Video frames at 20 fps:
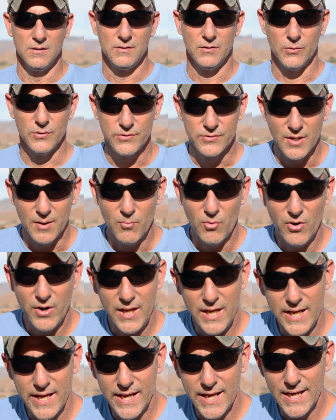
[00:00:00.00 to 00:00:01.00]
So in
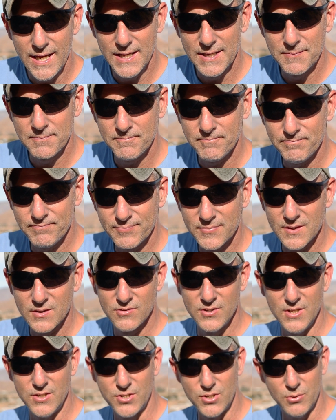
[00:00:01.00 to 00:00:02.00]
summary,
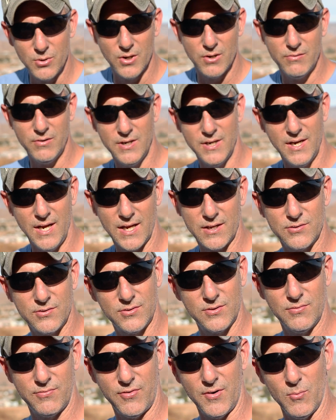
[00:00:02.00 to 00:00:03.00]
C200
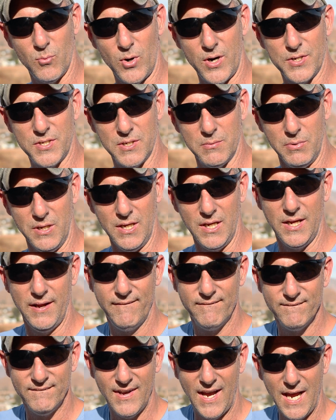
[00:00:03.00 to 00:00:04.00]
next firmware should be
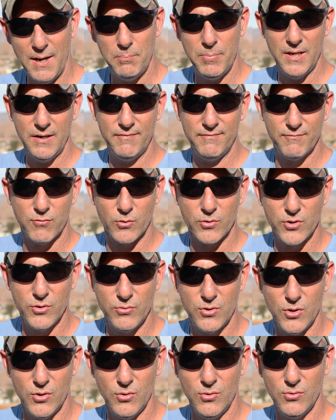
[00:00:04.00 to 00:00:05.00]
8-bit
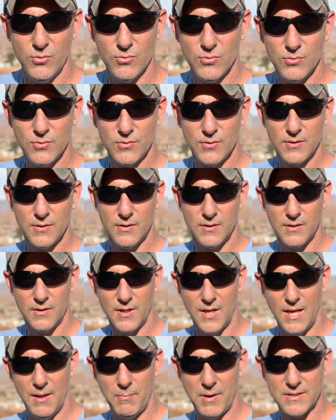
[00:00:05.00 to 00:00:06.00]
422
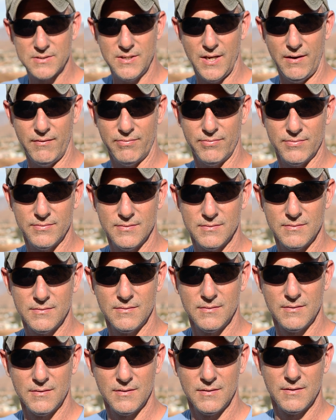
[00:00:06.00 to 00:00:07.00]
MXF,
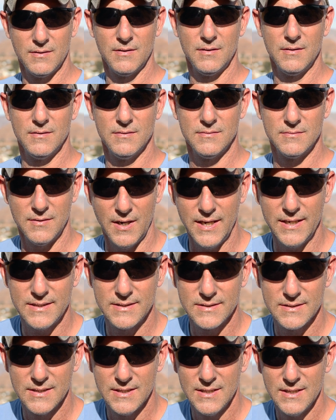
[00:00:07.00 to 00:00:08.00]
right?
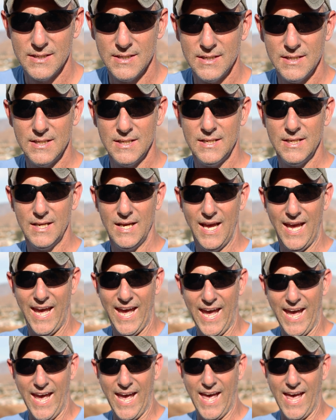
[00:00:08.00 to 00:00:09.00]

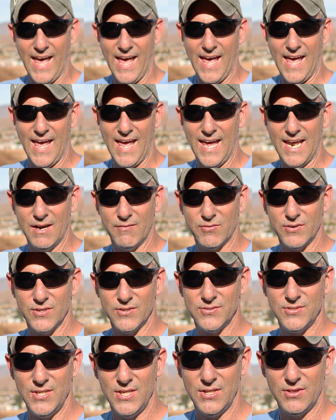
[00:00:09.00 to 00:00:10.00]
And for the
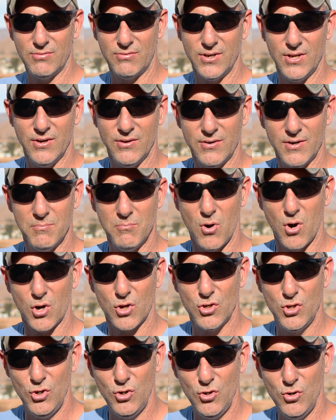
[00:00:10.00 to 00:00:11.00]
C300 Mark
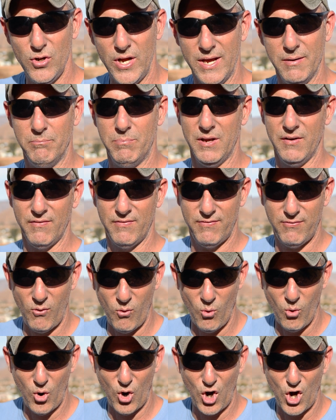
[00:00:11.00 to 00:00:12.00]
II,
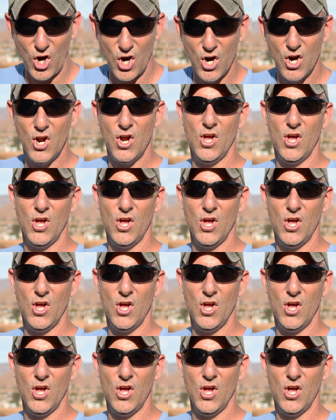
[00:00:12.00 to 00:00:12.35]
MP4,